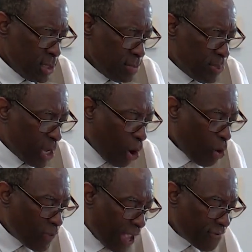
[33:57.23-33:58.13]

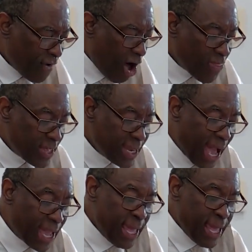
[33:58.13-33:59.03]
Behold, thy father and I
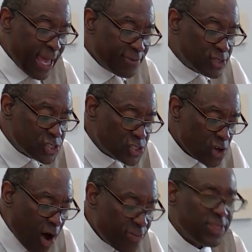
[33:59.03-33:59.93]
have
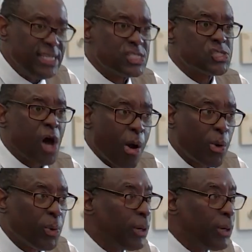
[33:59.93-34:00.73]
sought thee sorrowing.